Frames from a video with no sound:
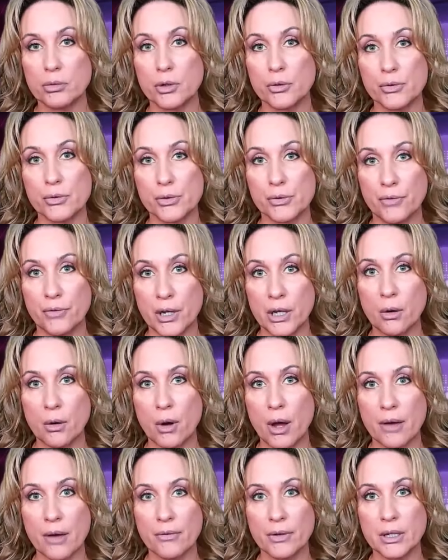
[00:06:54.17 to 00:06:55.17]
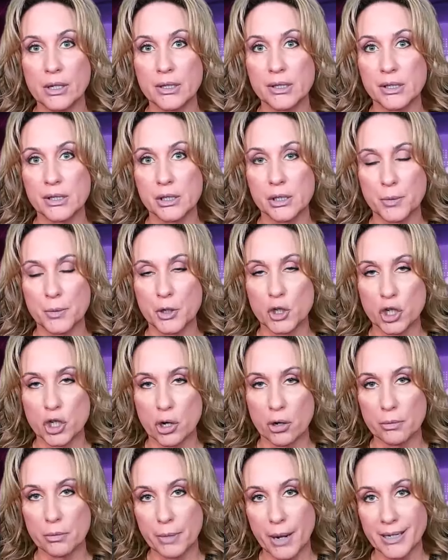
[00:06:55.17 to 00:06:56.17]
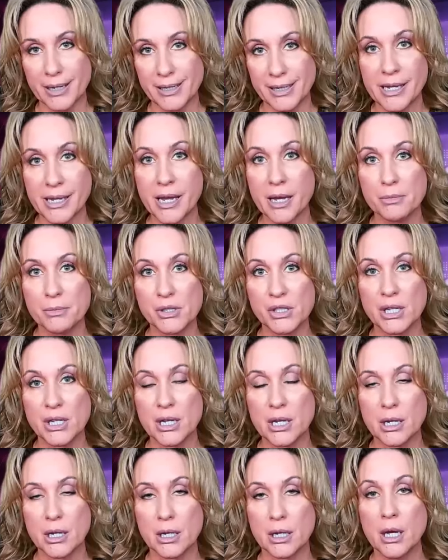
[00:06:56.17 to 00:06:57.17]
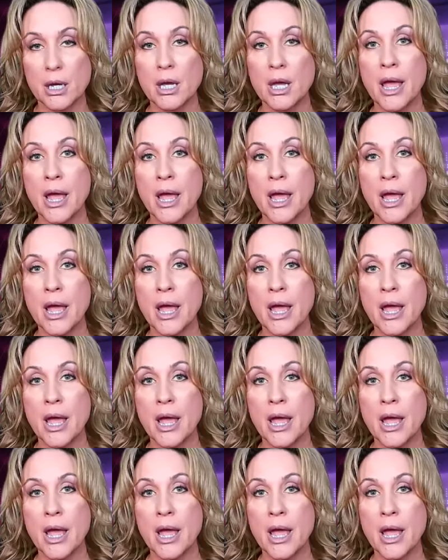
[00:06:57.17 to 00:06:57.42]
There's video evidence that's been shared by TMZ,